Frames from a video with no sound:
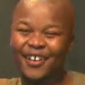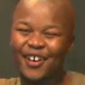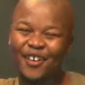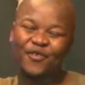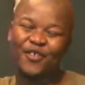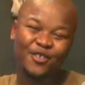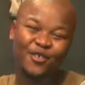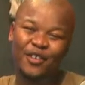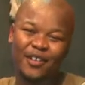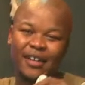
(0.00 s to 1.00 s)
I, I first
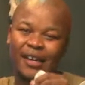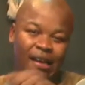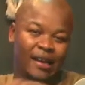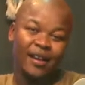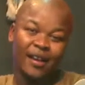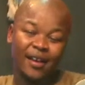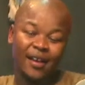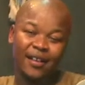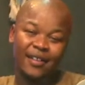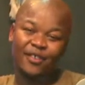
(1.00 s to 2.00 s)
saw it,
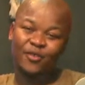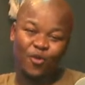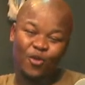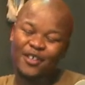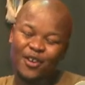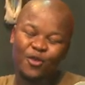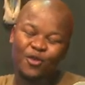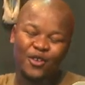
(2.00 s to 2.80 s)
uh, that water hole